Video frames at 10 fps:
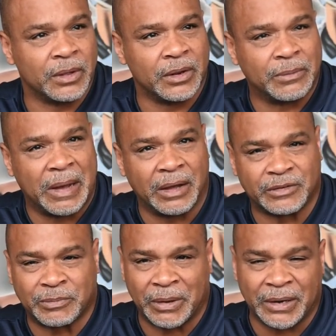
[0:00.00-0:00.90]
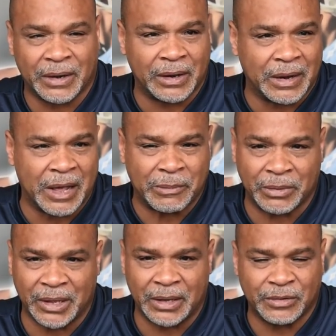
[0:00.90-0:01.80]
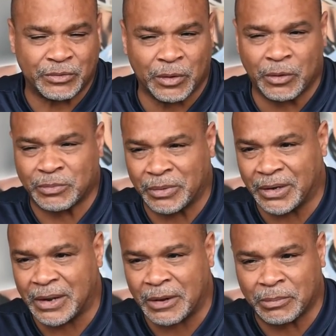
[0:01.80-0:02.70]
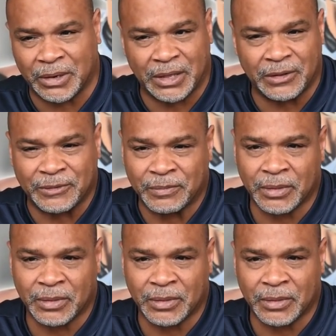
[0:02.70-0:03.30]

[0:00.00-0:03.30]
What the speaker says: Miles has played a lot of plays. Stroh has played a lot of plays.